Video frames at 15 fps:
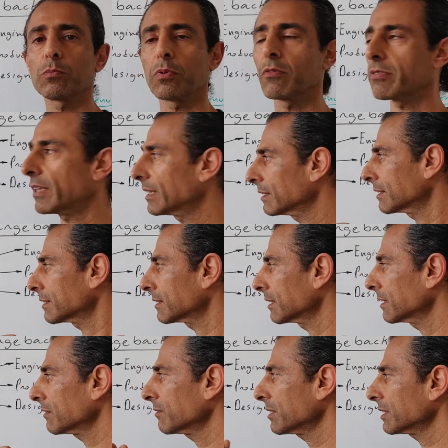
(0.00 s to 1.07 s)
provide
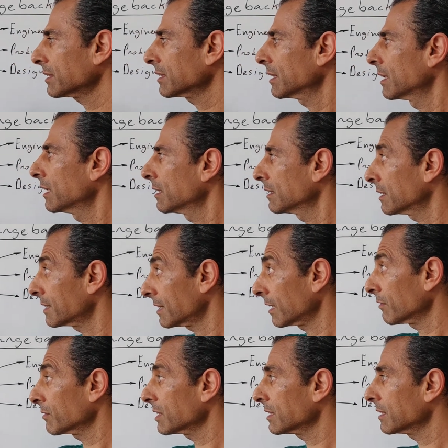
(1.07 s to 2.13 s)
the
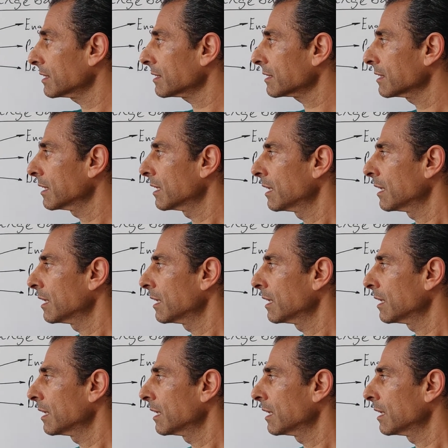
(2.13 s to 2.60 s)
services,